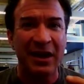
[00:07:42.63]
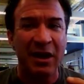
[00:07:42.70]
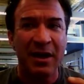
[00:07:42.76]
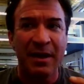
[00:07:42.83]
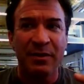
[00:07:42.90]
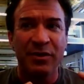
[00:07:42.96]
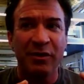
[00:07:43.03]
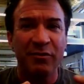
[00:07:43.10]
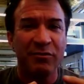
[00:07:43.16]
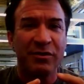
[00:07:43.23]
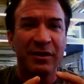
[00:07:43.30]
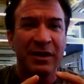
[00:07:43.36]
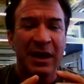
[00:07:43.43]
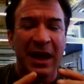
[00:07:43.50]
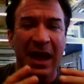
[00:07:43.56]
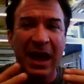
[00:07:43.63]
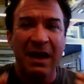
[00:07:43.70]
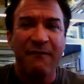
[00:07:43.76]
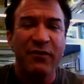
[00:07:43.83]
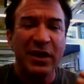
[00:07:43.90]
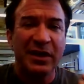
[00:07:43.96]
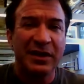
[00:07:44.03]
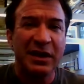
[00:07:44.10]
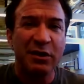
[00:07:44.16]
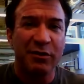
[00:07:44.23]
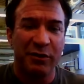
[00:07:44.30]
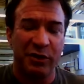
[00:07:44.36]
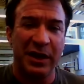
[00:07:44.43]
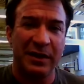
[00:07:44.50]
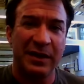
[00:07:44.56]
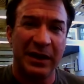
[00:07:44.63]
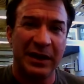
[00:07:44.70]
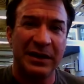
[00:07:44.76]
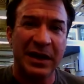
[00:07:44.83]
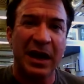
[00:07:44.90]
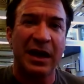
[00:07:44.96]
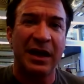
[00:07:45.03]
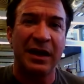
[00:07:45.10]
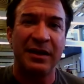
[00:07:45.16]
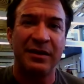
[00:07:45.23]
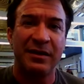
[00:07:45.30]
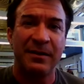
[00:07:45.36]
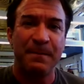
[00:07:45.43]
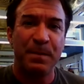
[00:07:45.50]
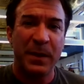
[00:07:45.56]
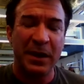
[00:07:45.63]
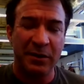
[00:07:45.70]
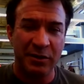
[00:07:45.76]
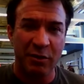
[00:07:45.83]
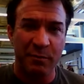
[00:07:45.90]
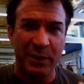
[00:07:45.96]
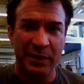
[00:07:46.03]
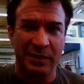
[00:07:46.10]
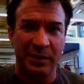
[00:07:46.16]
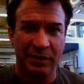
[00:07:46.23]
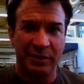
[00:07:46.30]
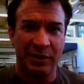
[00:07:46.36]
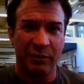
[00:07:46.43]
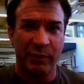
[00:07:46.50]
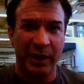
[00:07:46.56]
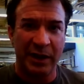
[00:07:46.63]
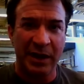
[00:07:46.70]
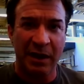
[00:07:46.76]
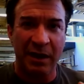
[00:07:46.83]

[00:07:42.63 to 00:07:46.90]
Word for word: Like there's every single thing that he does, he has no business doing.